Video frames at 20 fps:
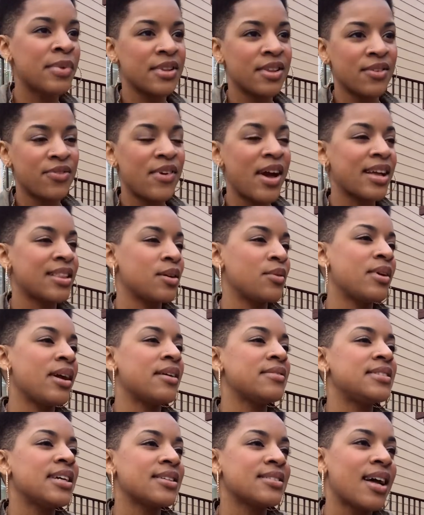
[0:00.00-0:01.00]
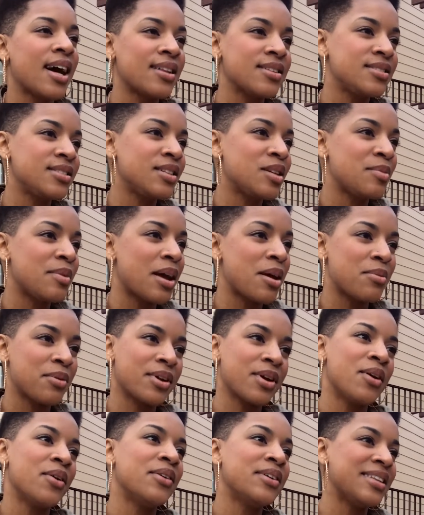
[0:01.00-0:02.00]
but the fact that we have technology to be
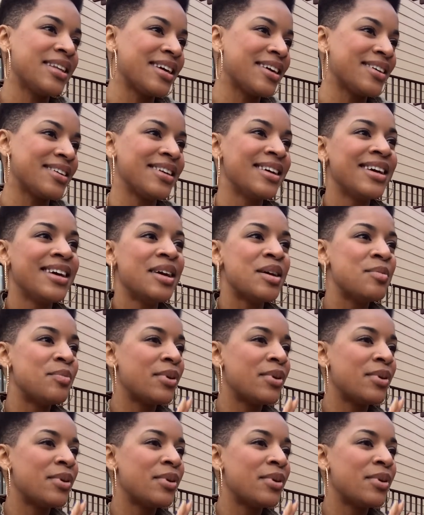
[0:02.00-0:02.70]
able to go in there and